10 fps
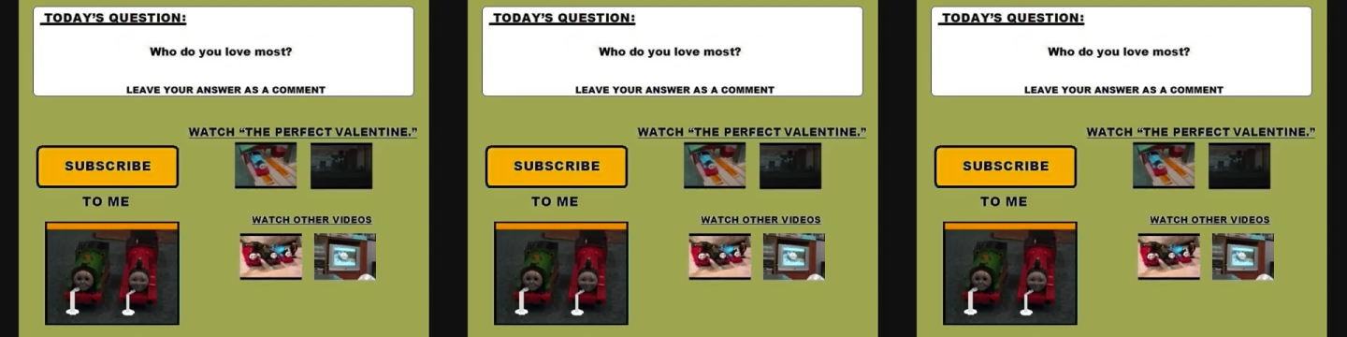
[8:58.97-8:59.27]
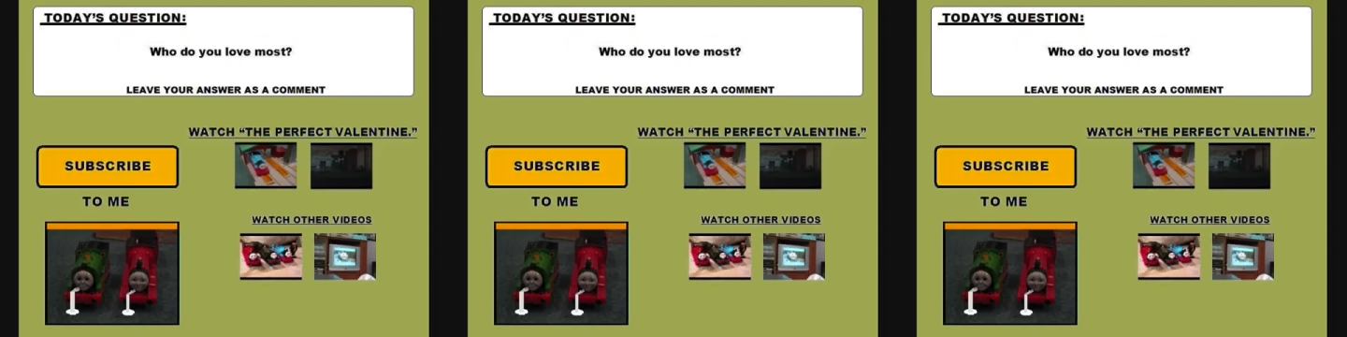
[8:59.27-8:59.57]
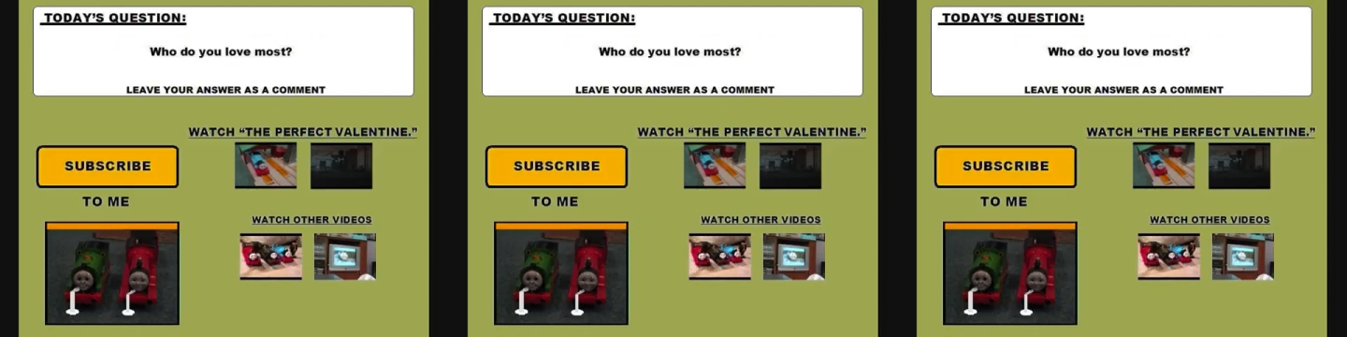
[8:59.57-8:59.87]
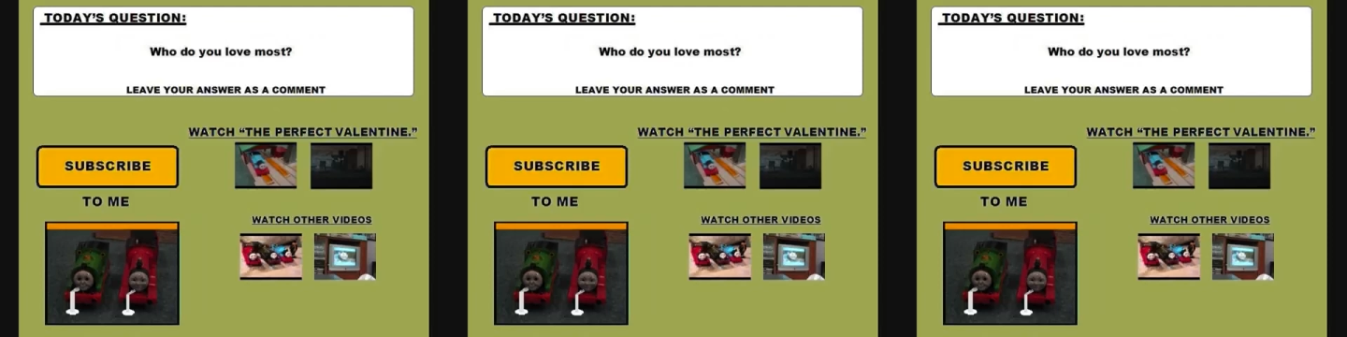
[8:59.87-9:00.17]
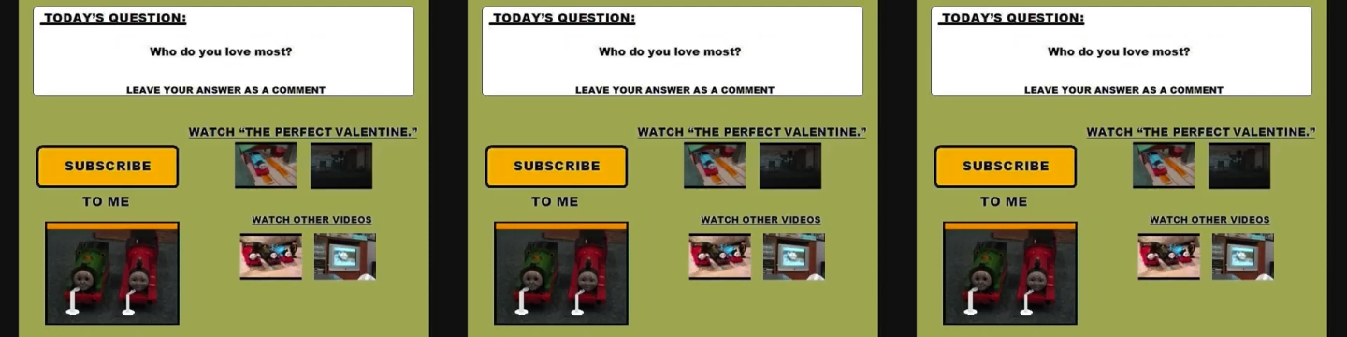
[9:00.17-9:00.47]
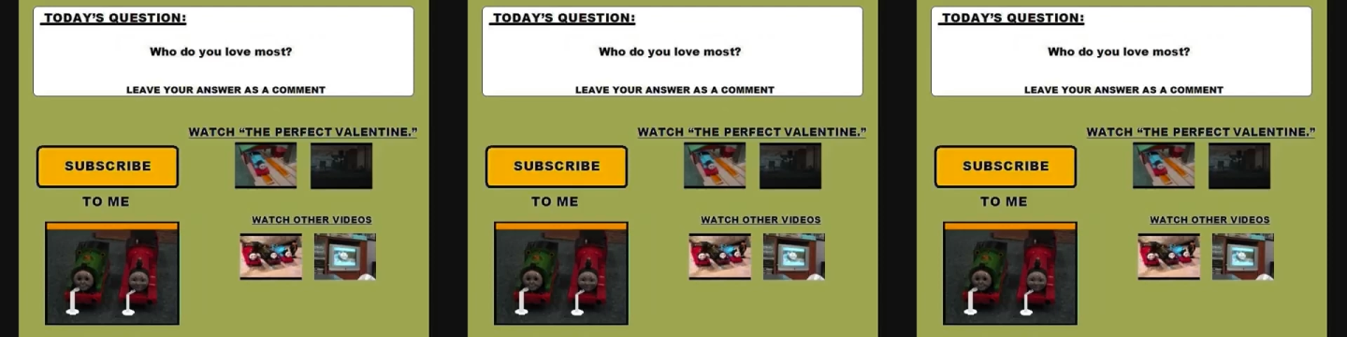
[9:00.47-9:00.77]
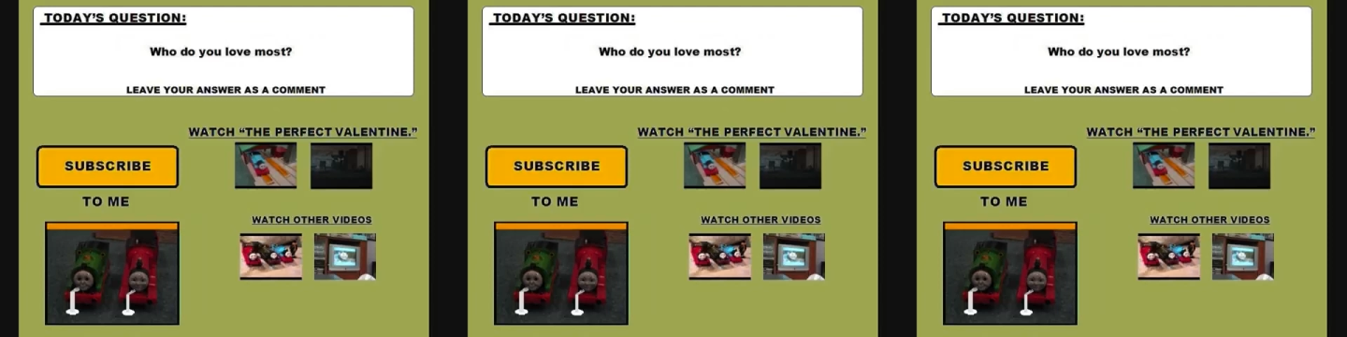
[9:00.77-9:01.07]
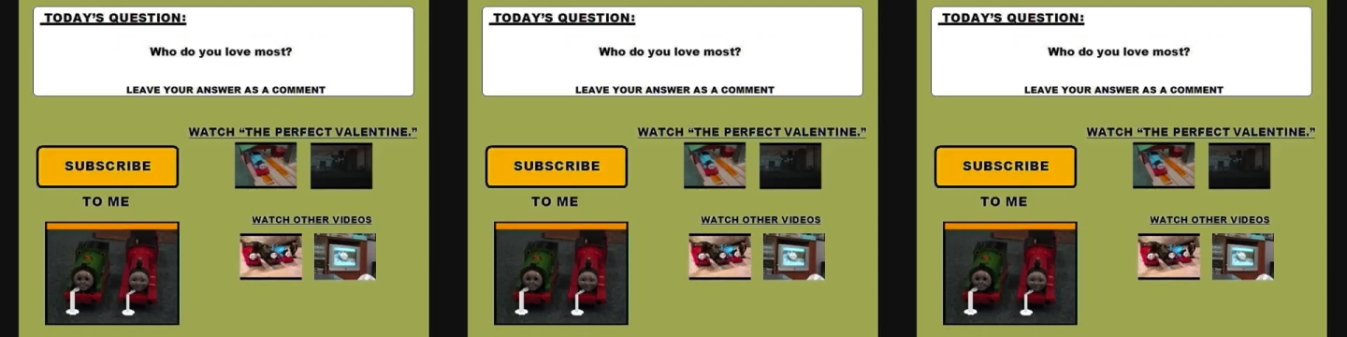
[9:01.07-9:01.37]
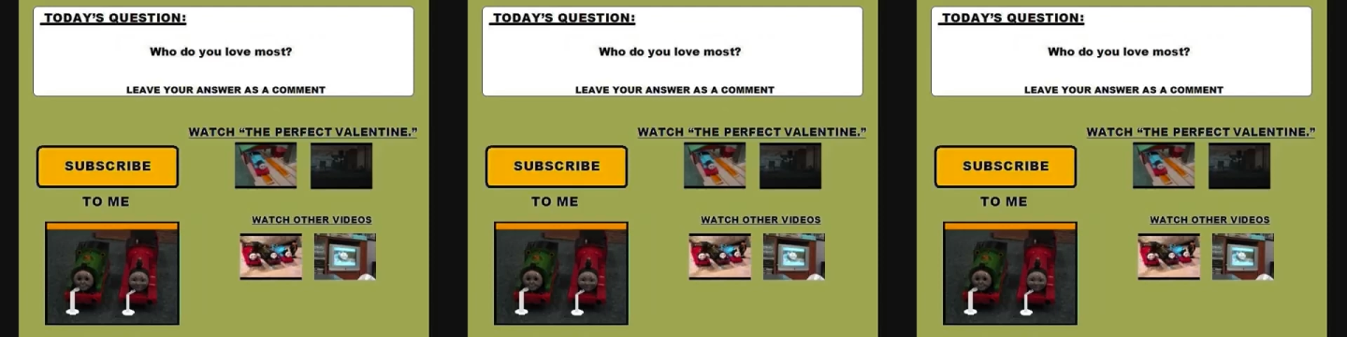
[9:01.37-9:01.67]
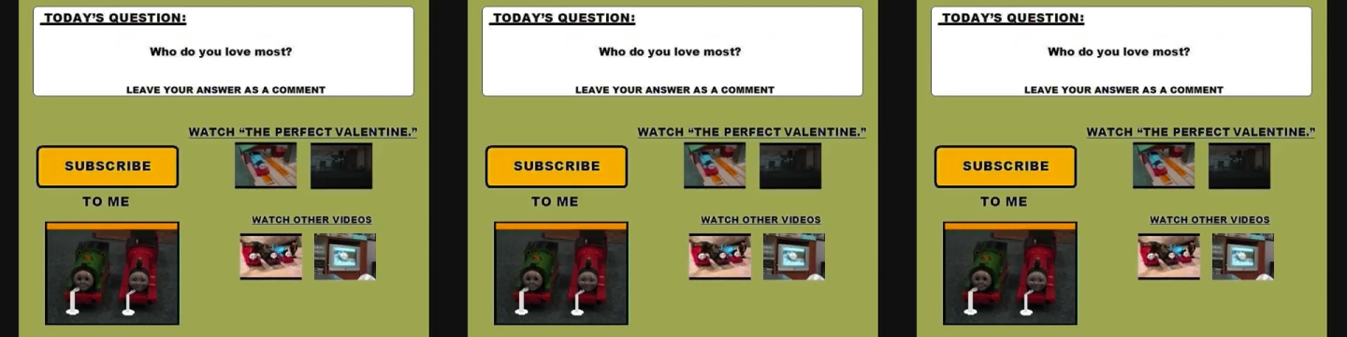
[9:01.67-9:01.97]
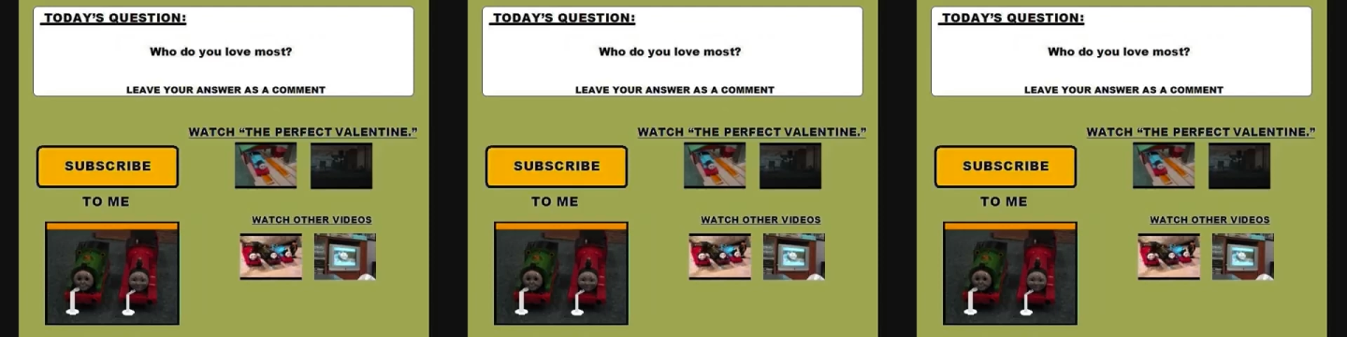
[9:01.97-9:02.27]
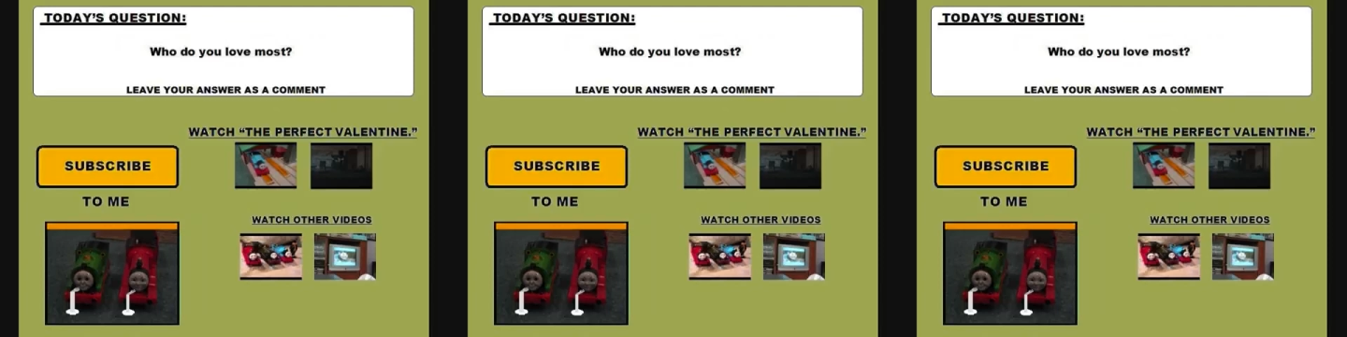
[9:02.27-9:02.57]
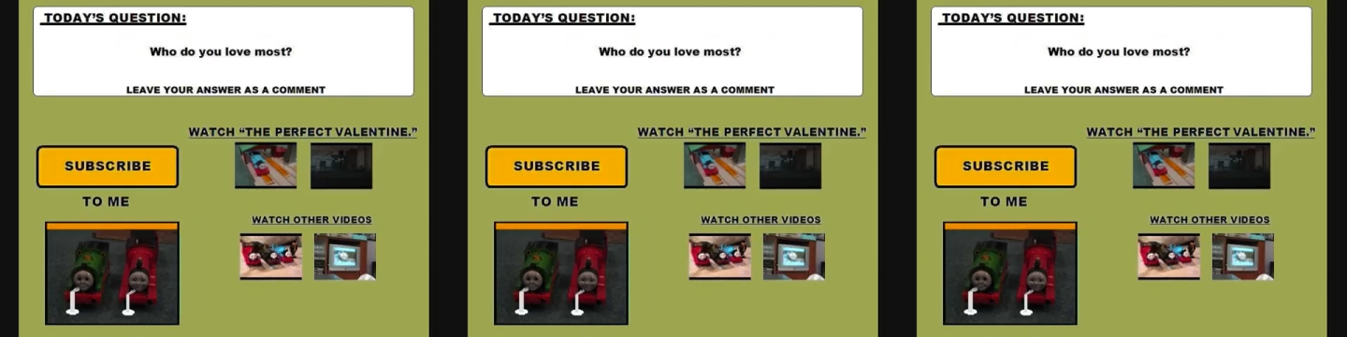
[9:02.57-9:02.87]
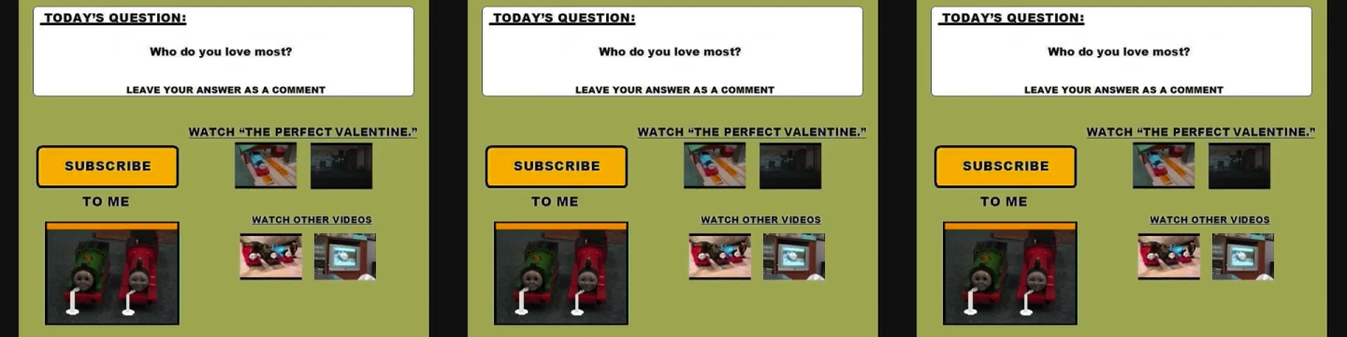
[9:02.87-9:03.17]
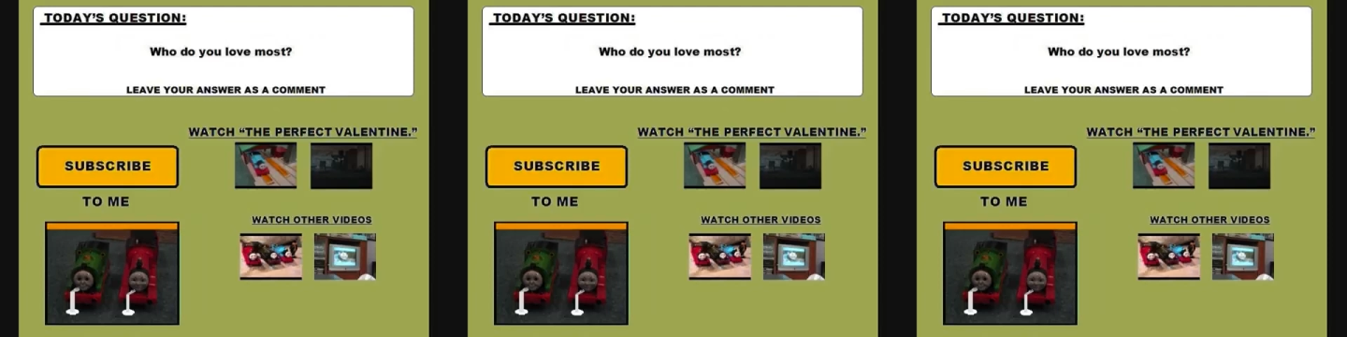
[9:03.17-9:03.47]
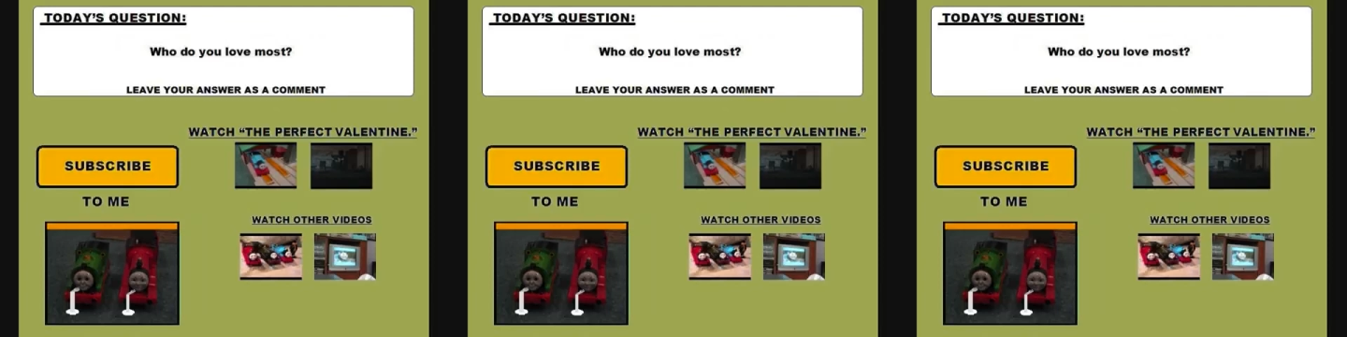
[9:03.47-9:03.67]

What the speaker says: (no speaker visible)